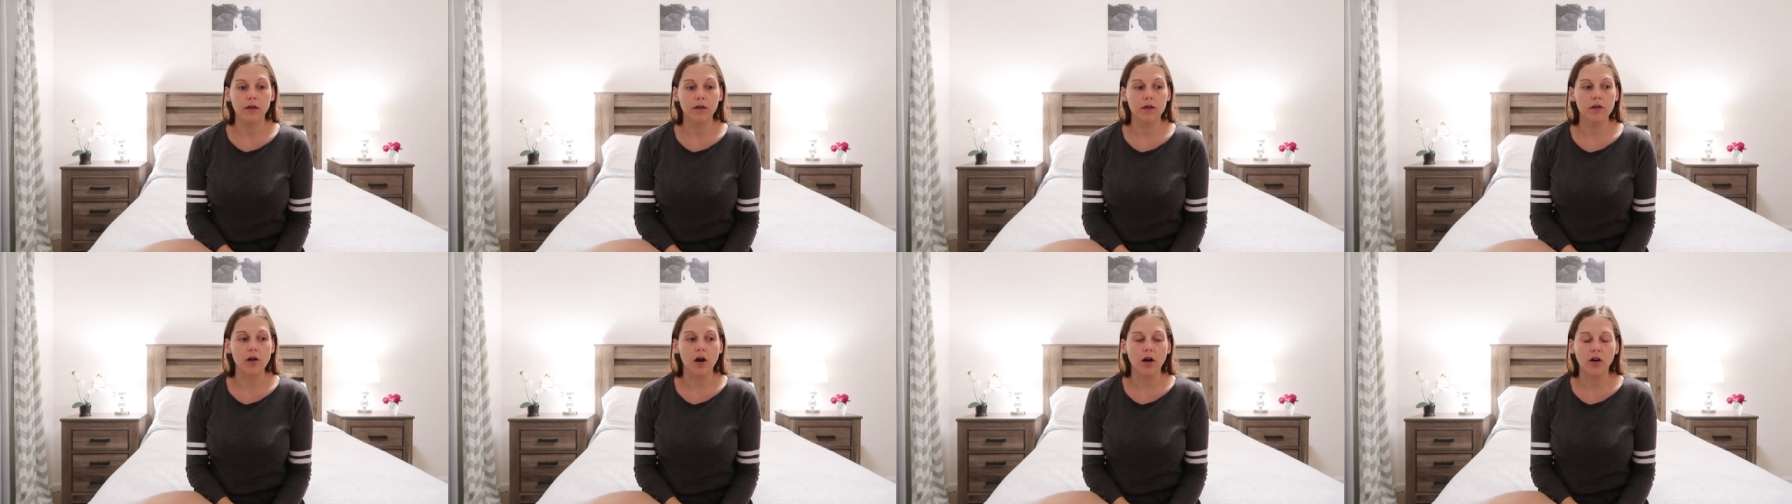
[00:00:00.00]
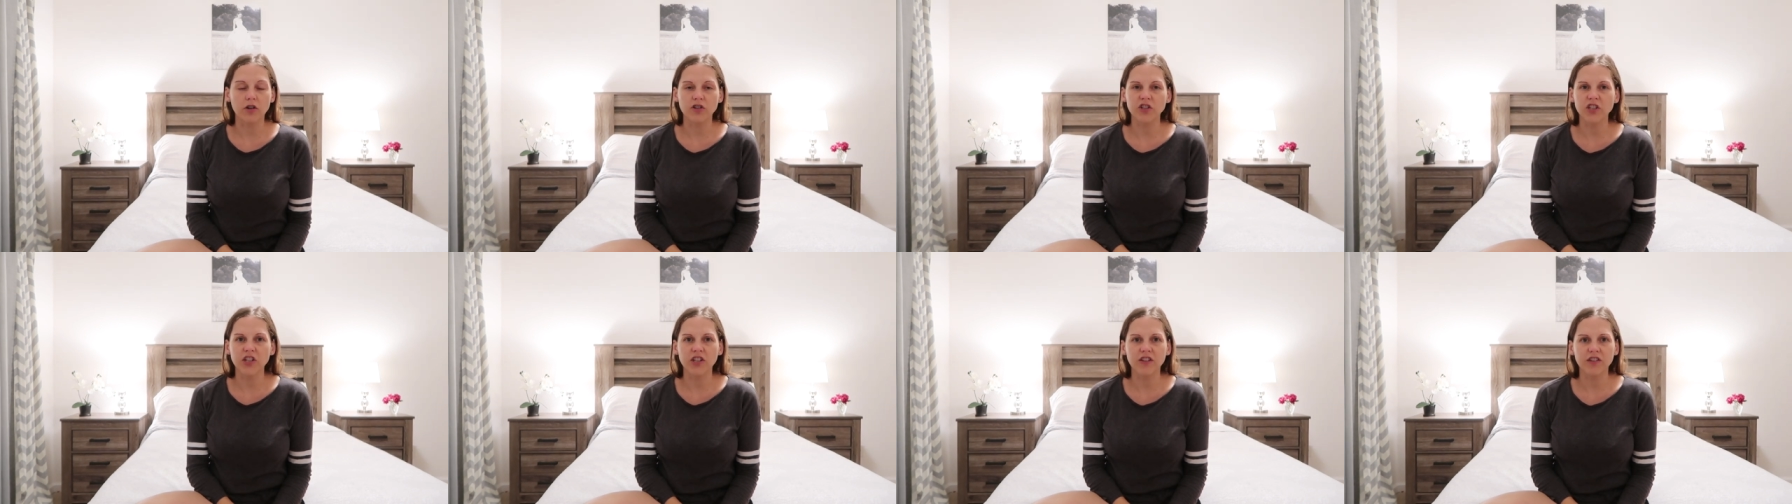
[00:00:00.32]

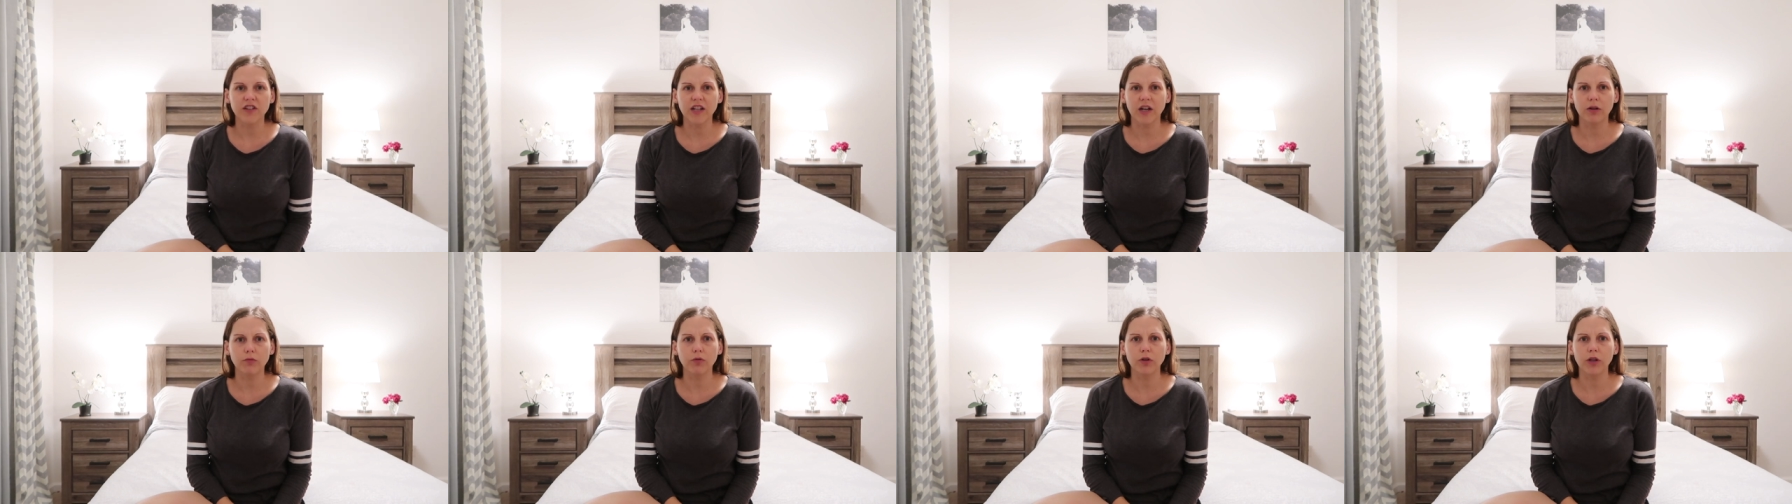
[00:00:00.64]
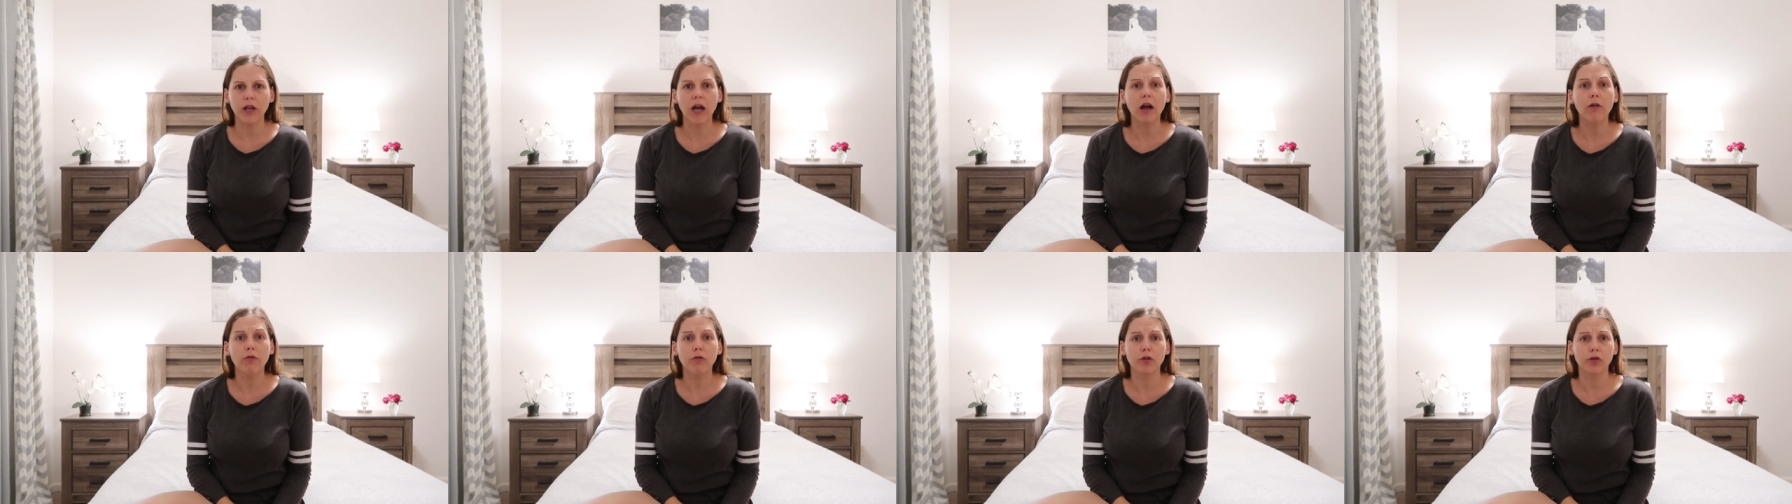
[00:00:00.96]
nauseous I,
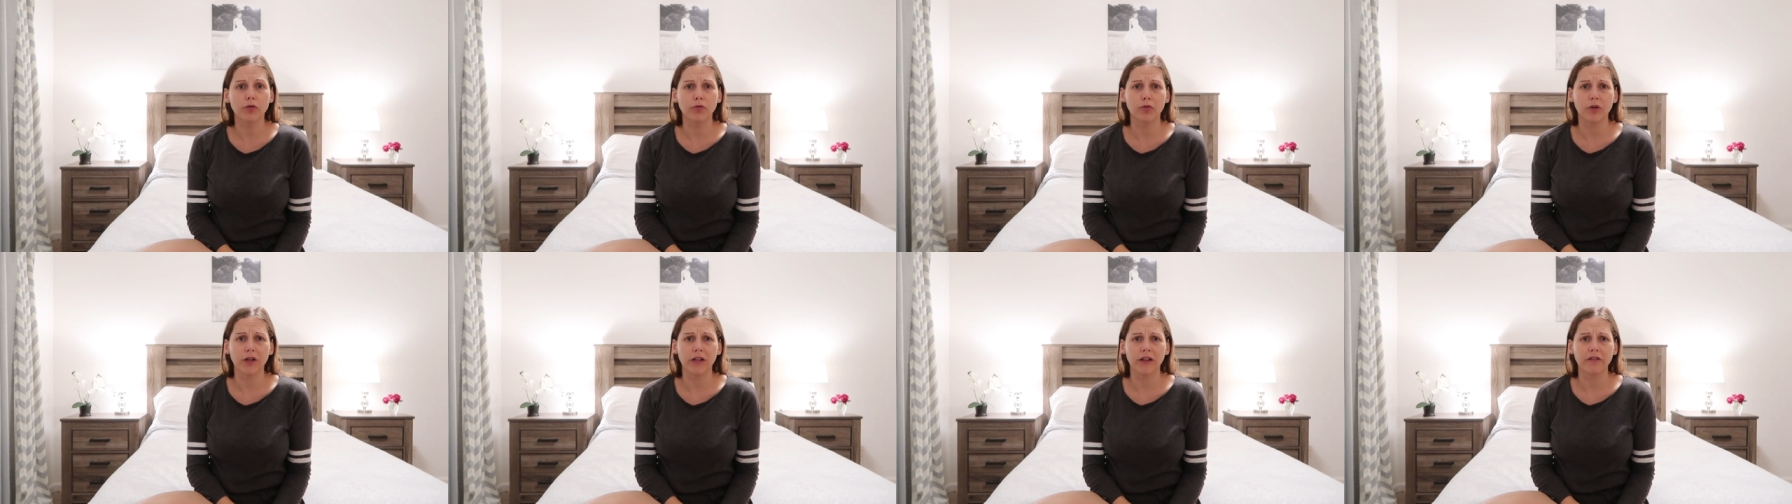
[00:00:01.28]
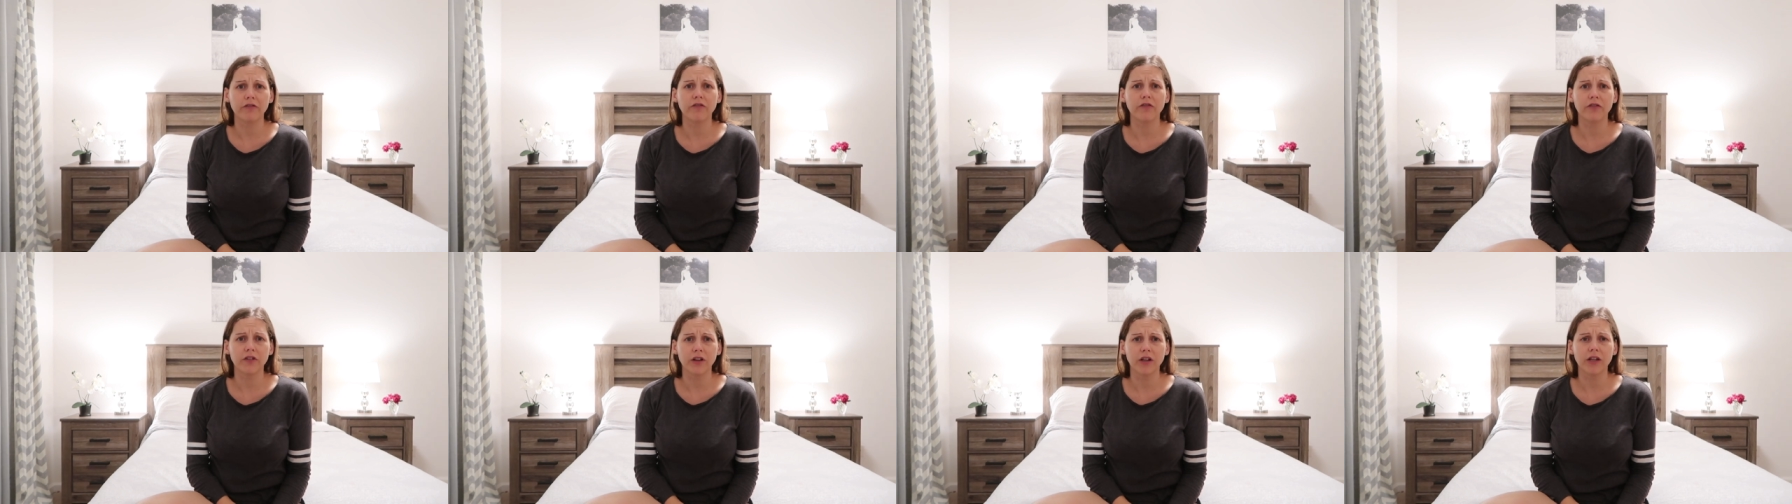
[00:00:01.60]
I was
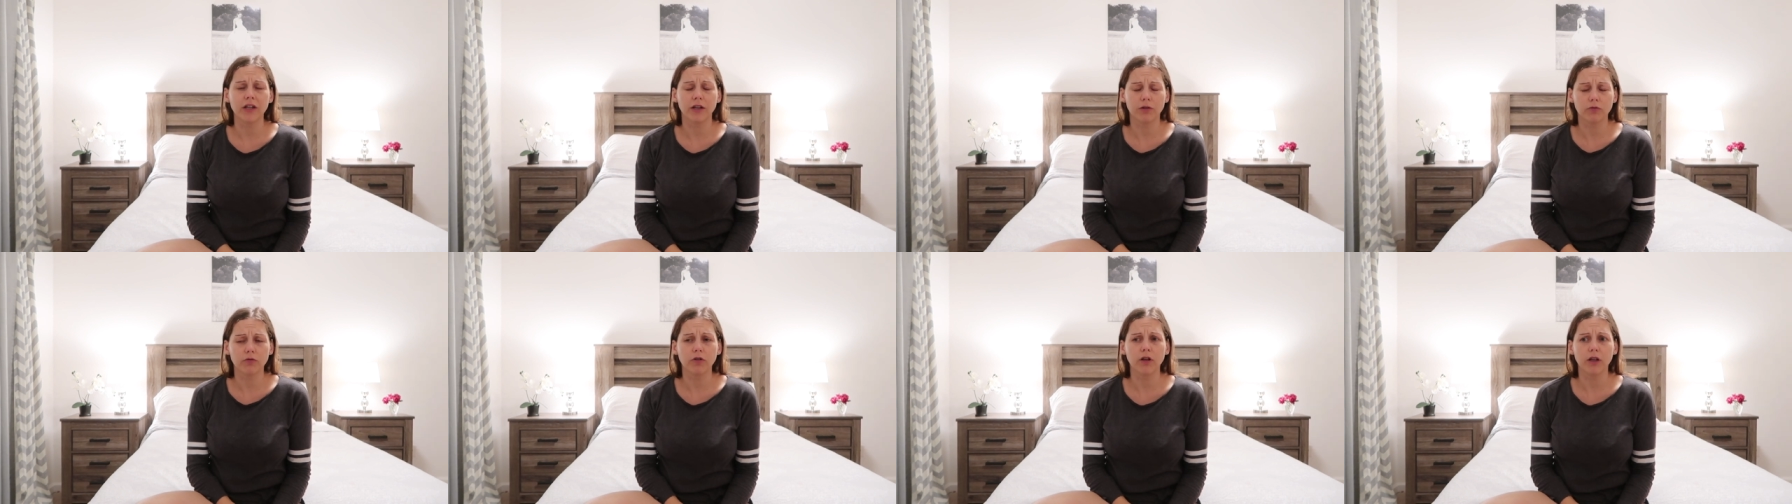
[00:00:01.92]
really feeling